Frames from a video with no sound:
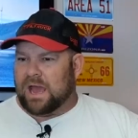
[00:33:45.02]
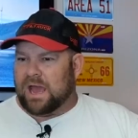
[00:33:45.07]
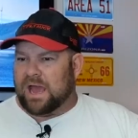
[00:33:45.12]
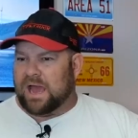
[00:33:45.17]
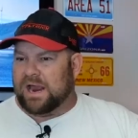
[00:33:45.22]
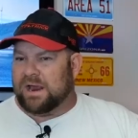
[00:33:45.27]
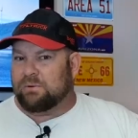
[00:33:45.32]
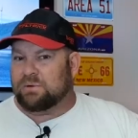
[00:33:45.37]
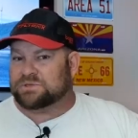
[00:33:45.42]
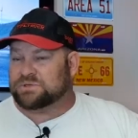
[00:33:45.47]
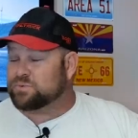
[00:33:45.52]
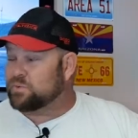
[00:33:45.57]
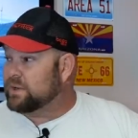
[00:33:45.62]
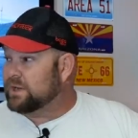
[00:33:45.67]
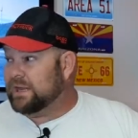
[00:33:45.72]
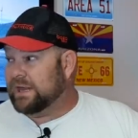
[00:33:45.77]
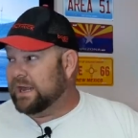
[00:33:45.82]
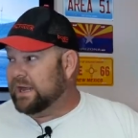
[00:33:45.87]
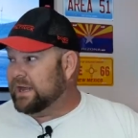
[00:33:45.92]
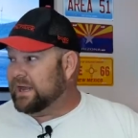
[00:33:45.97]
I was
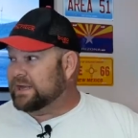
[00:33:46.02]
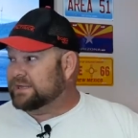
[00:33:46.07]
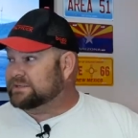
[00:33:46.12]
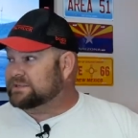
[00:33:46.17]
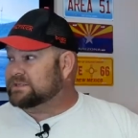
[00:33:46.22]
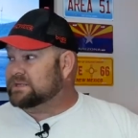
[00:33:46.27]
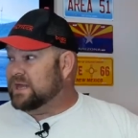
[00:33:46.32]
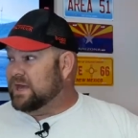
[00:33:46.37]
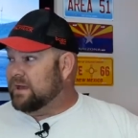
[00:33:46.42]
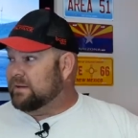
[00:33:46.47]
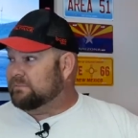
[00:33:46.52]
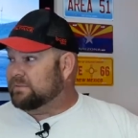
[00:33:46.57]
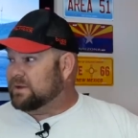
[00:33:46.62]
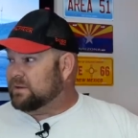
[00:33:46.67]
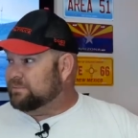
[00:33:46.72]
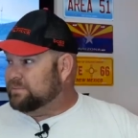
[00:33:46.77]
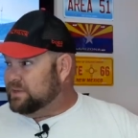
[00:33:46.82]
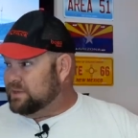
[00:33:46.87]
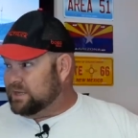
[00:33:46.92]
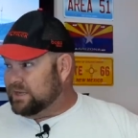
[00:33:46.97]
really against them
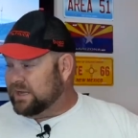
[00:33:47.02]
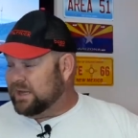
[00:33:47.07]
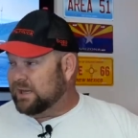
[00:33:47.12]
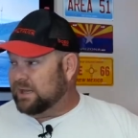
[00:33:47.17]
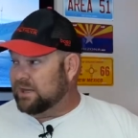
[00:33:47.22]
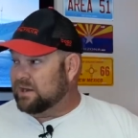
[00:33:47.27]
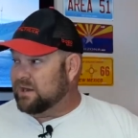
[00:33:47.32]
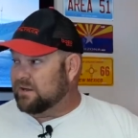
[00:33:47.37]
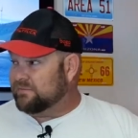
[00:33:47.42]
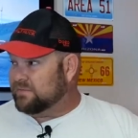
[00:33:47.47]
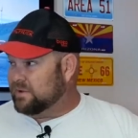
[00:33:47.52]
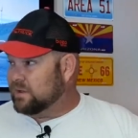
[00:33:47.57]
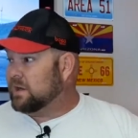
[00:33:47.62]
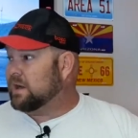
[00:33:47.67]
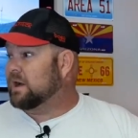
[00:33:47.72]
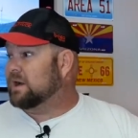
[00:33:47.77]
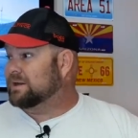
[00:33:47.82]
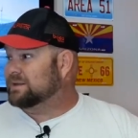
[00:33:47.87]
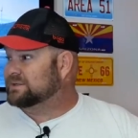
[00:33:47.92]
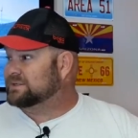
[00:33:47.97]
completely killing off their
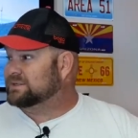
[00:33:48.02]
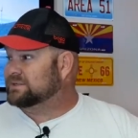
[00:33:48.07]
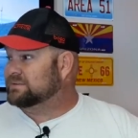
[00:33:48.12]
cars.